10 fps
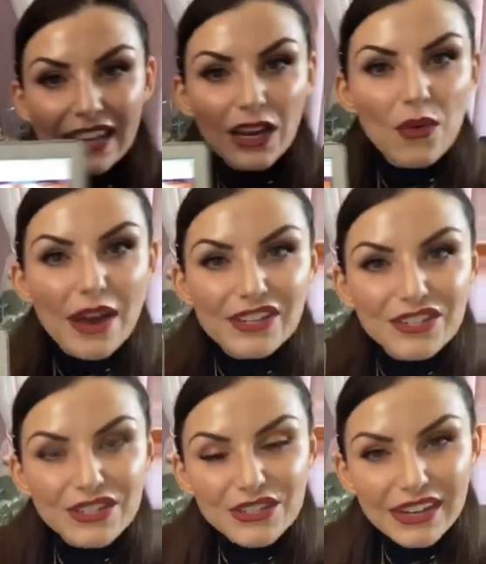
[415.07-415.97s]

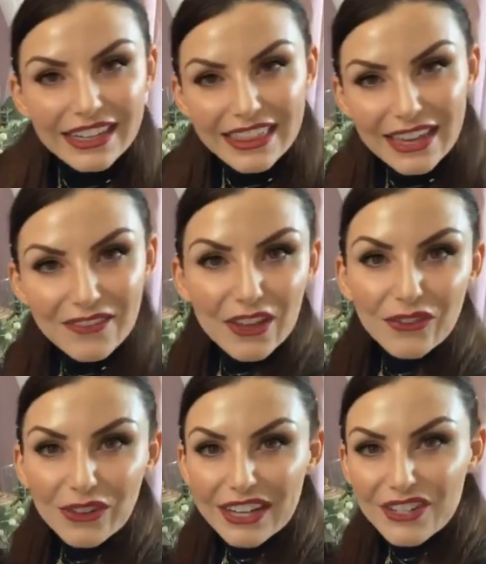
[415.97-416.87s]
questions or anything, feel
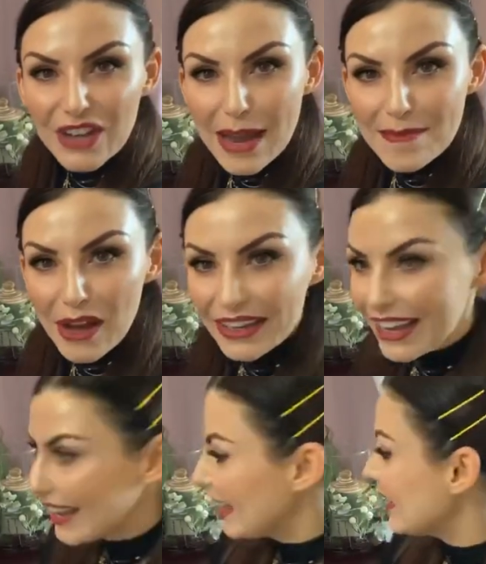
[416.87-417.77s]
free to chime on
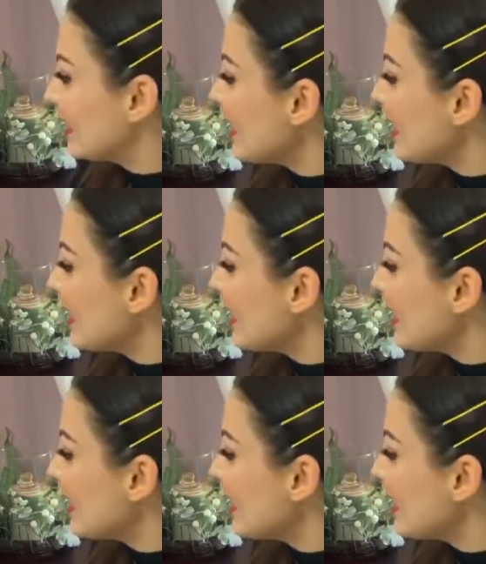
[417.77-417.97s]
in.